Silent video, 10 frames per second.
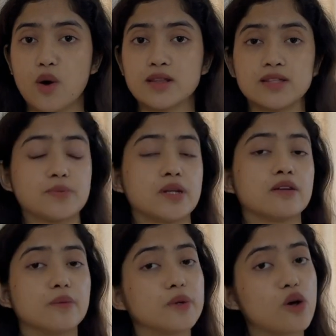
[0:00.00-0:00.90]
concepts and
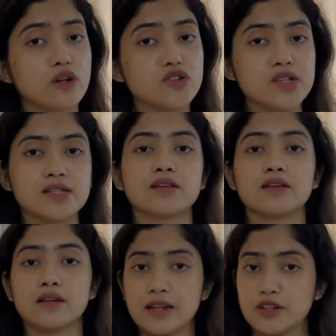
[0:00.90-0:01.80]
terminologies
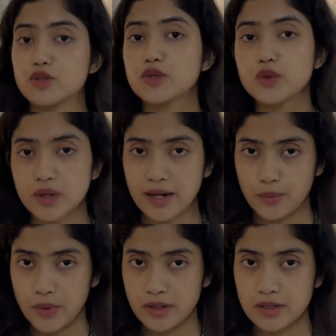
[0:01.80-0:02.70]
related to neural
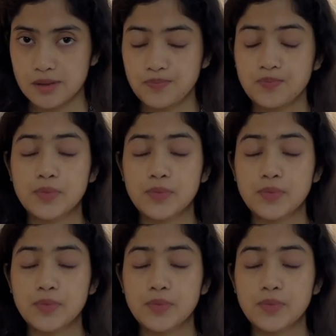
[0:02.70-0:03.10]
networks.